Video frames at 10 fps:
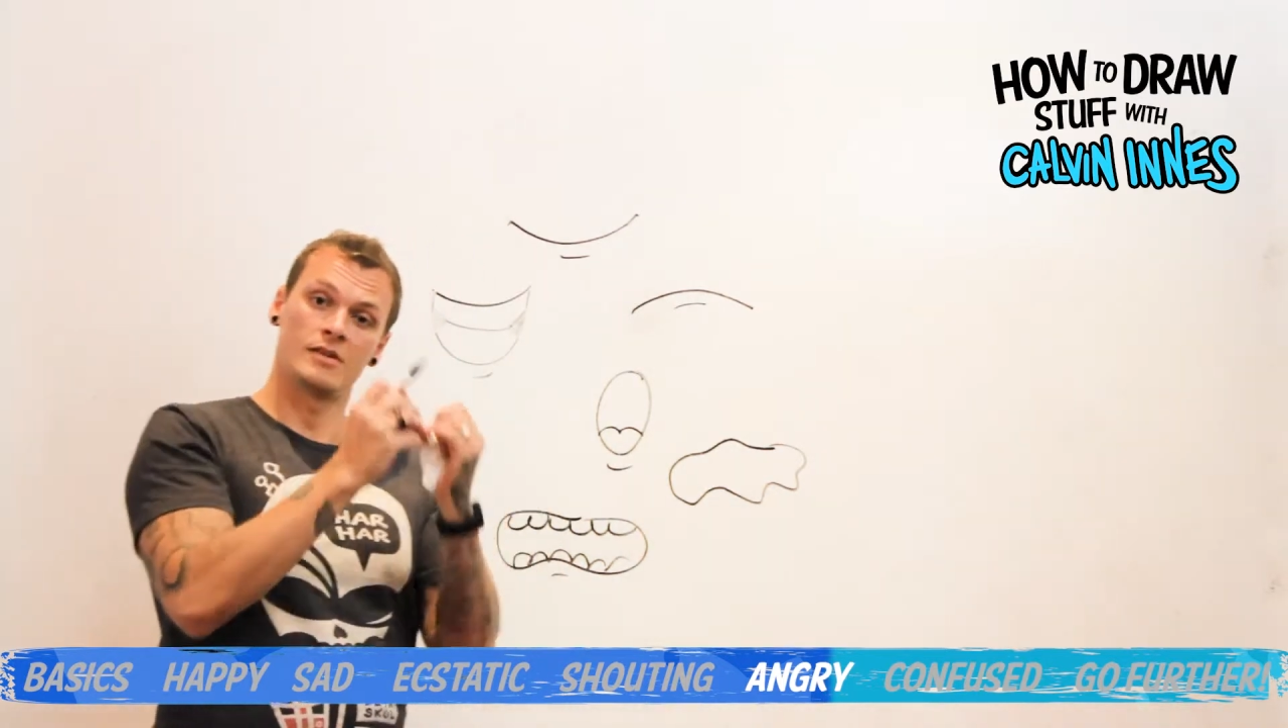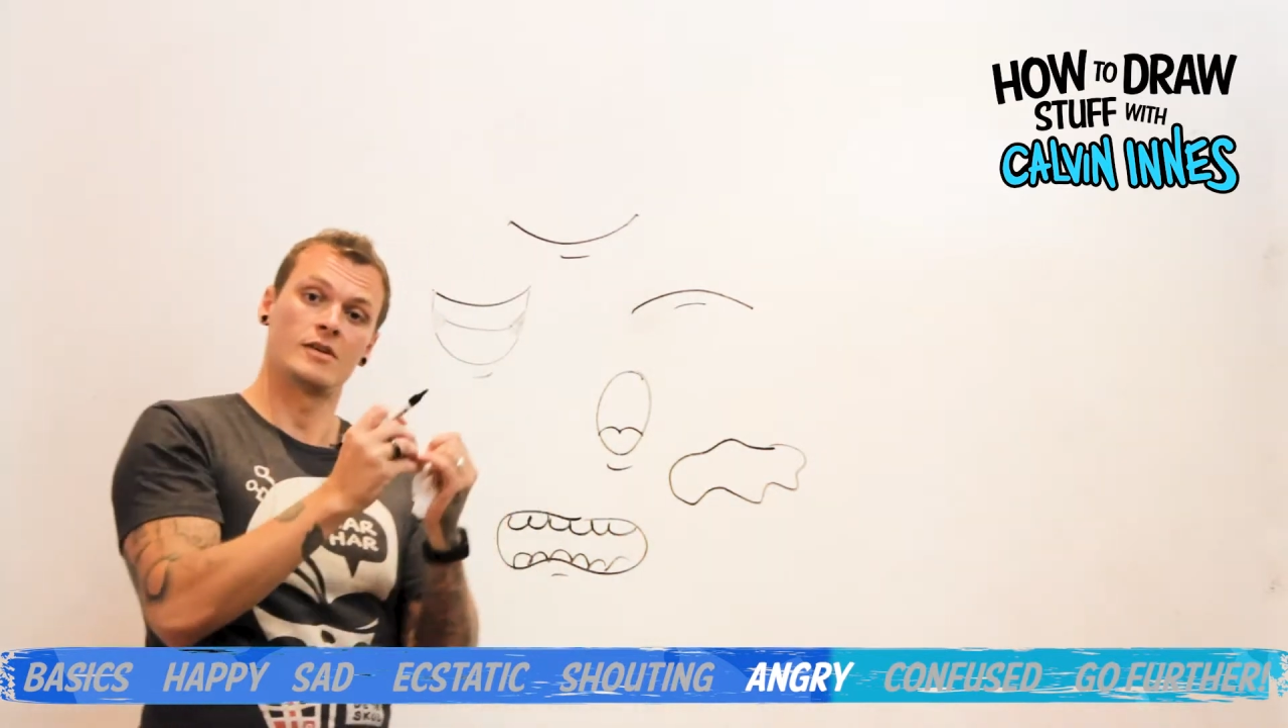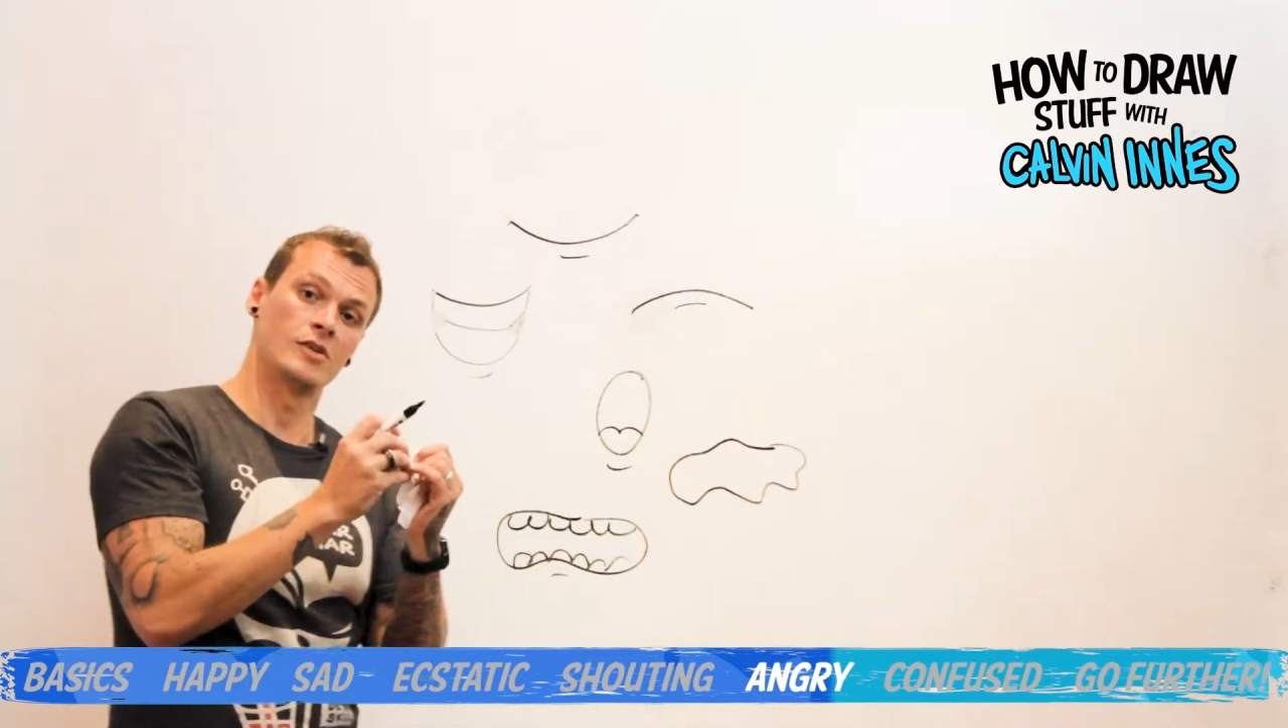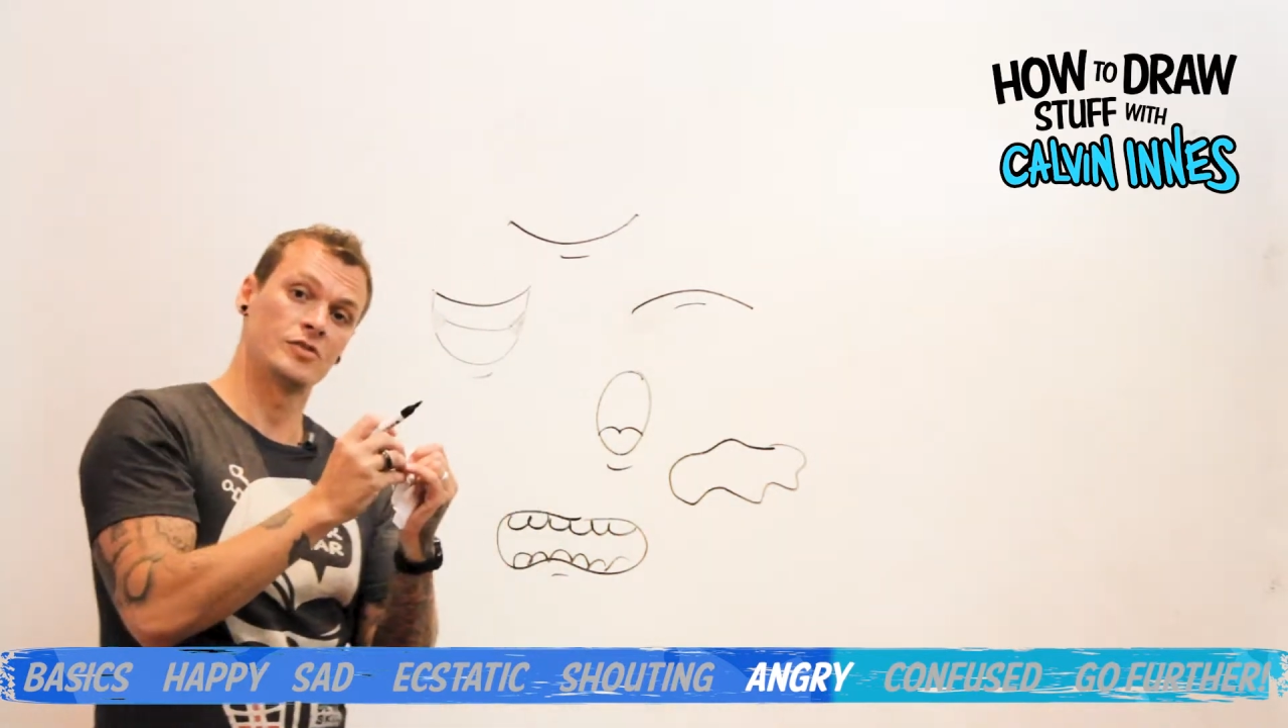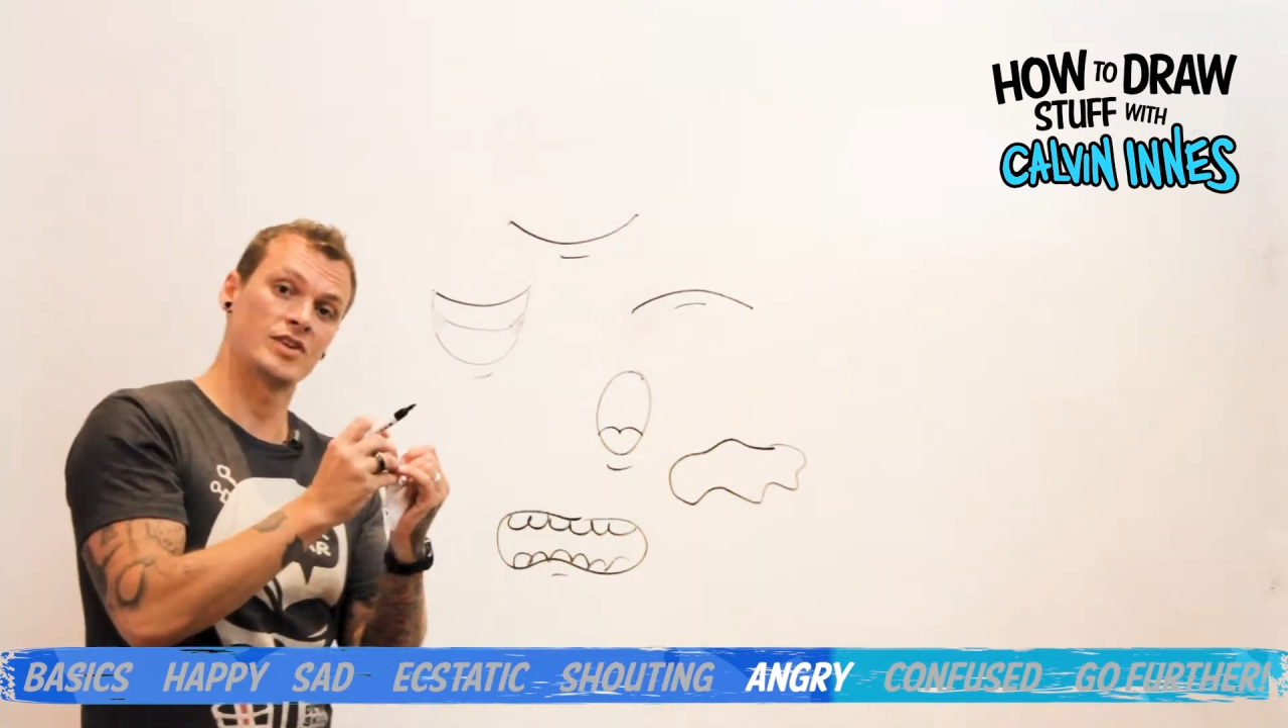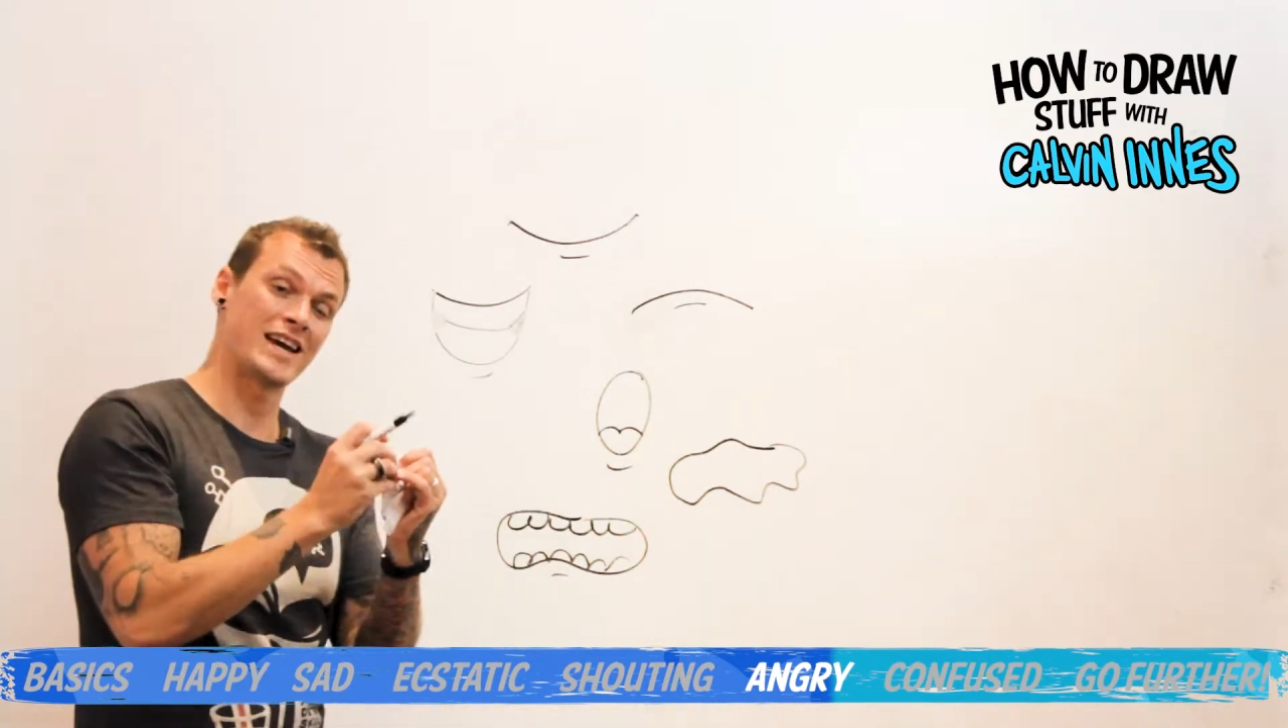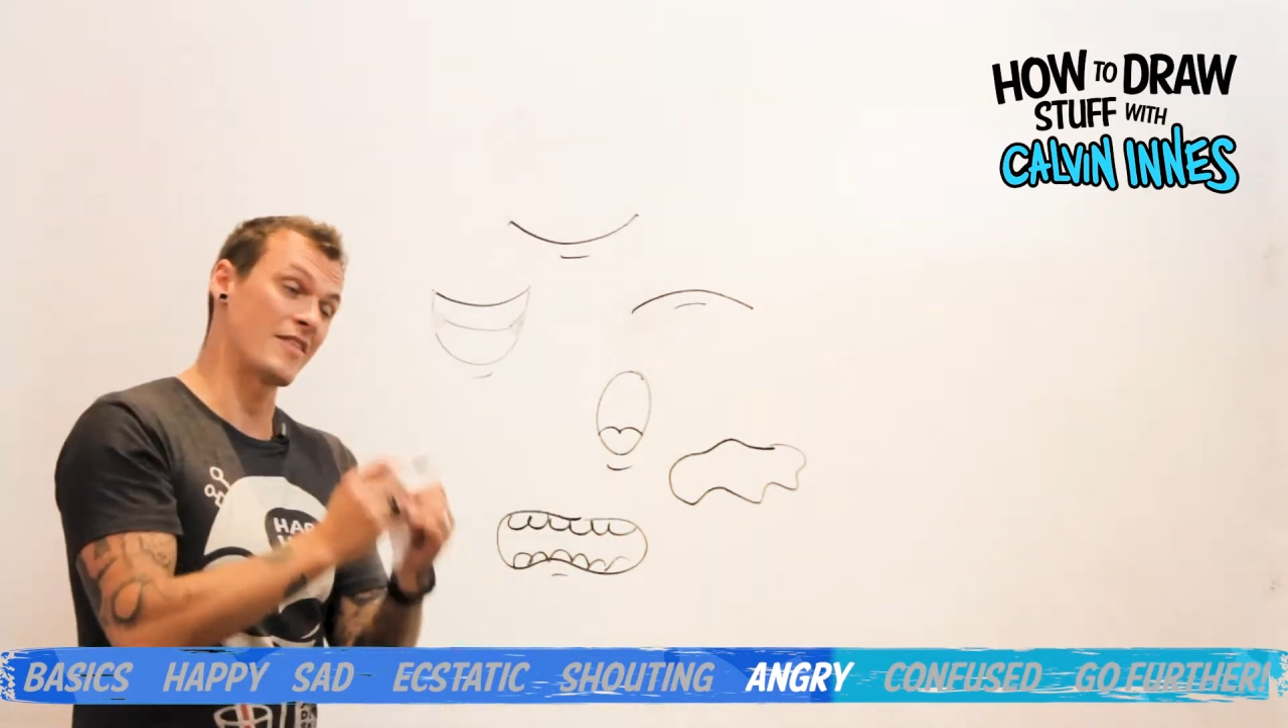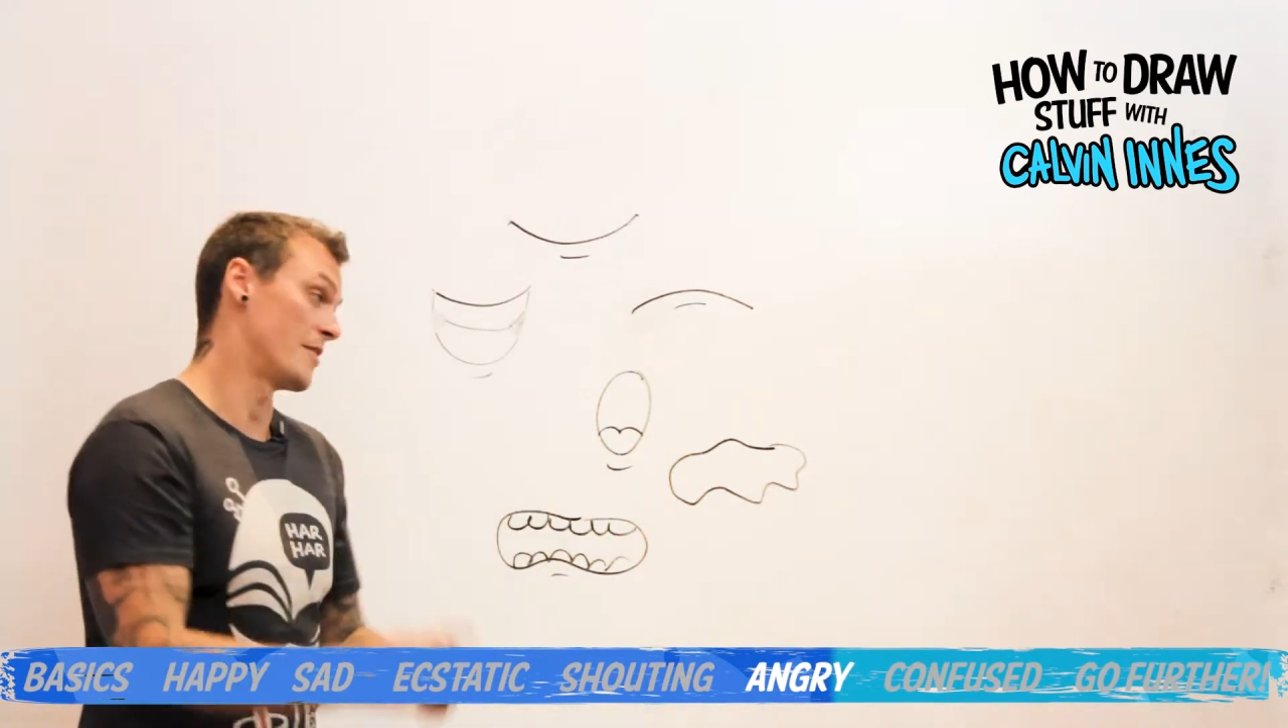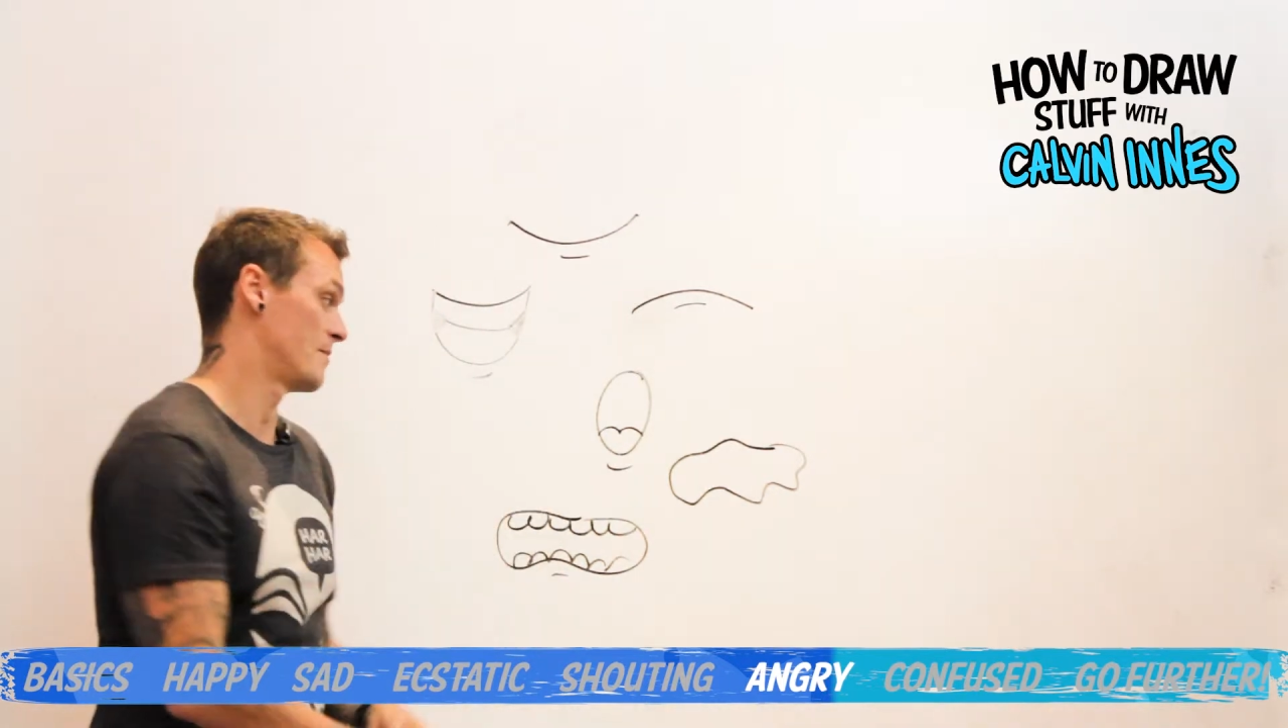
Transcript: close together.